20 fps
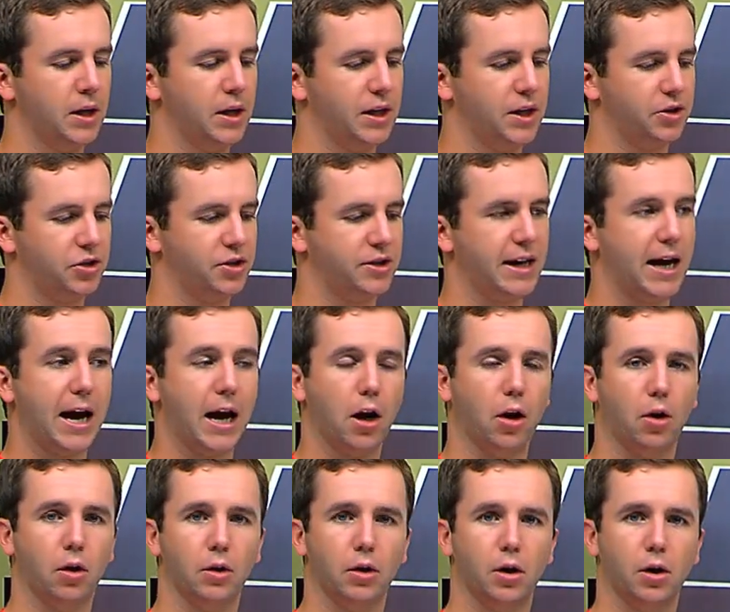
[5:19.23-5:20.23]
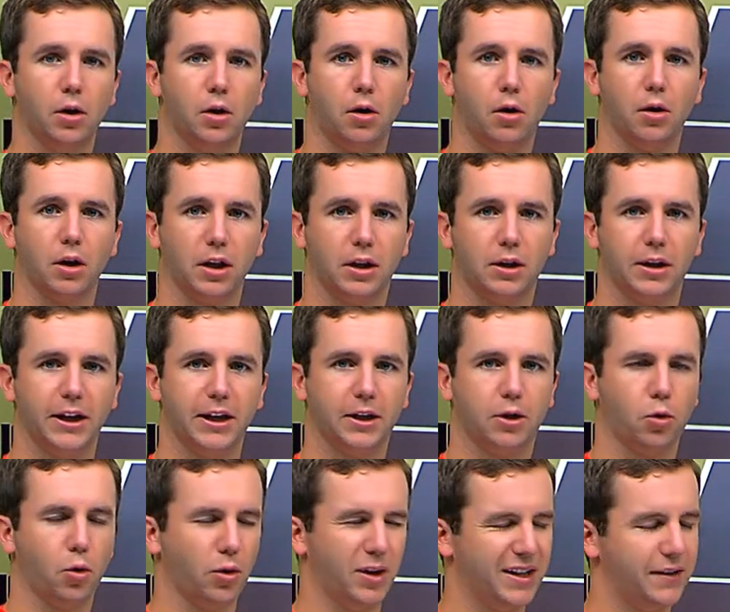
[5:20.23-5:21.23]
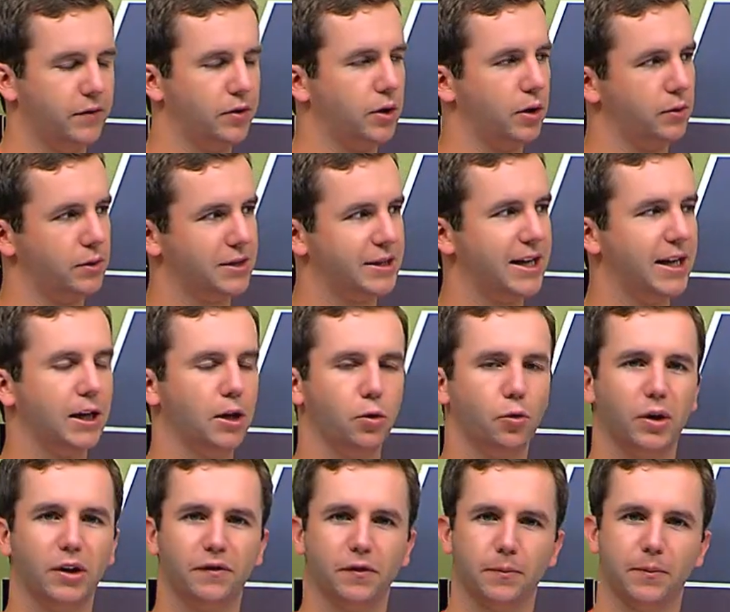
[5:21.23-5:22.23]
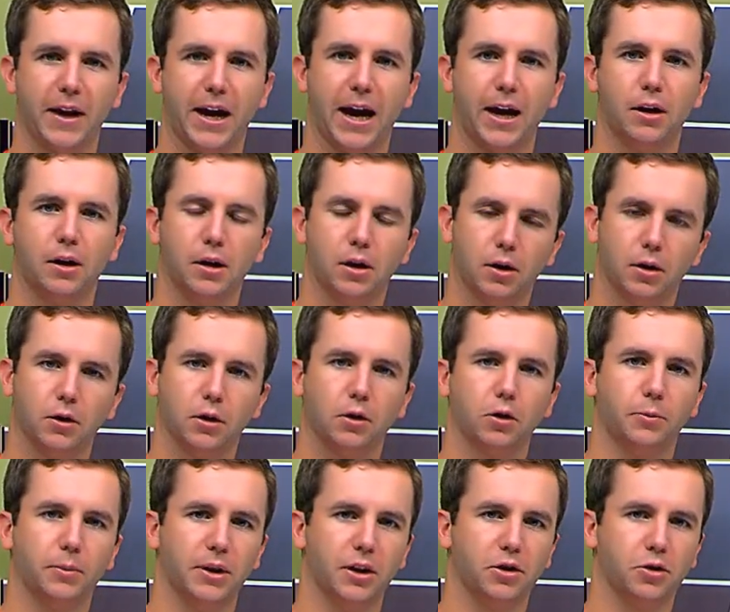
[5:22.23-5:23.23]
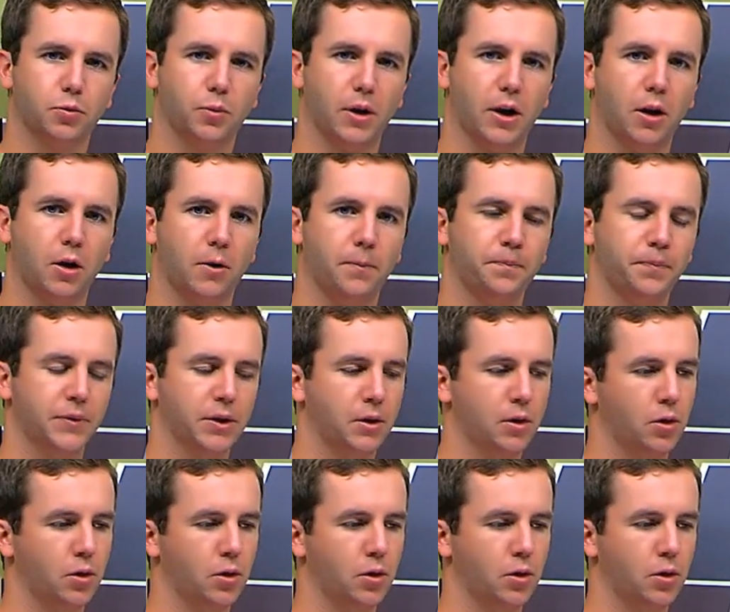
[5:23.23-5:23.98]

his style on a clay court, even though he's getting away from that a little bit as well.